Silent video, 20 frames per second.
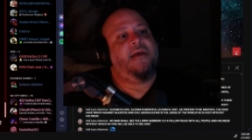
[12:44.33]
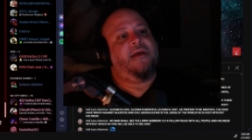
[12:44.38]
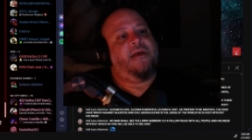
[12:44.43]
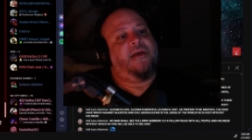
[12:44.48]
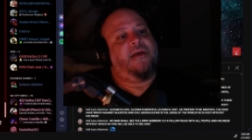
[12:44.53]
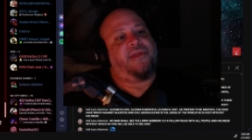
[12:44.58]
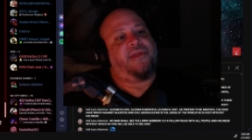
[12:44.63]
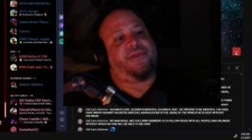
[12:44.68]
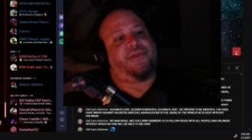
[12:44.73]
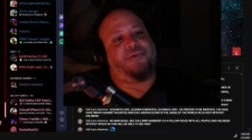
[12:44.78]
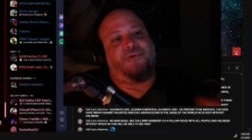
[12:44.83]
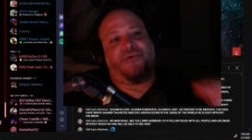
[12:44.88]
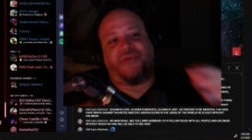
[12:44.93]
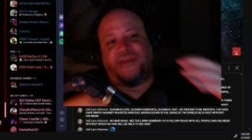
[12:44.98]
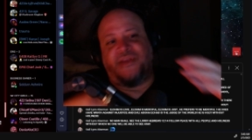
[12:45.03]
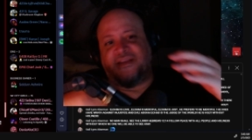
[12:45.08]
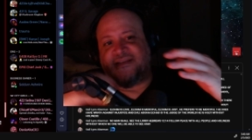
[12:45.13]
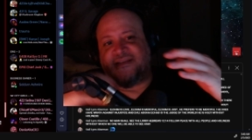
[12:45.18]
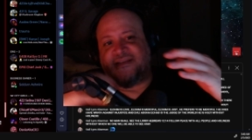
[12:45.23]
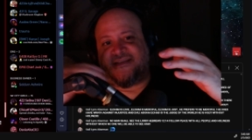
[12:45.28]
through
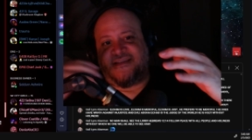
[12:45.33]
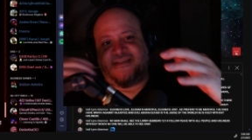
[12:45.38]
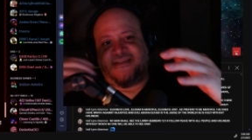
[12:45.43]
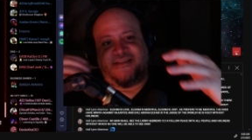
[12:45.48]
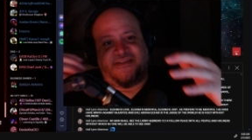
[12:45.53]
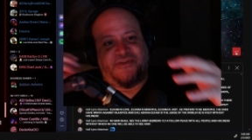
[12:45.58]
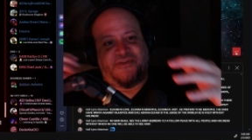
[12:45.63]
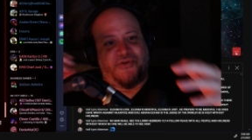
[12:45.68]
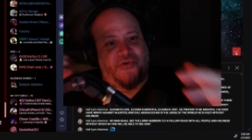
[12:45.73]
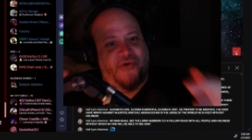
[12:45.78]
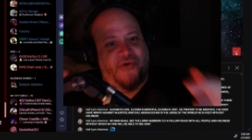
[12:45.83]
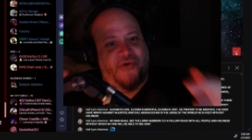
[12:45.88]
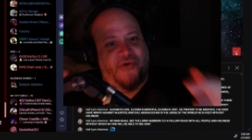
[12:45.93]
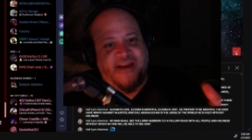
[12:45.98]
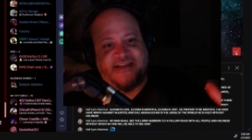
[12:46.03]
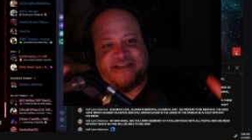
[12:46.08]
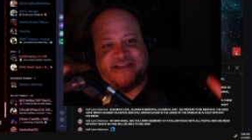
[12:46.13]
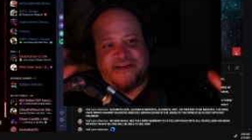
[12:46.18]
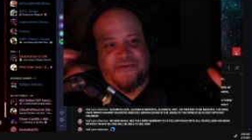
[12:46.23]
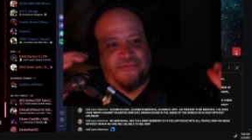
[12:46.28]
this crazy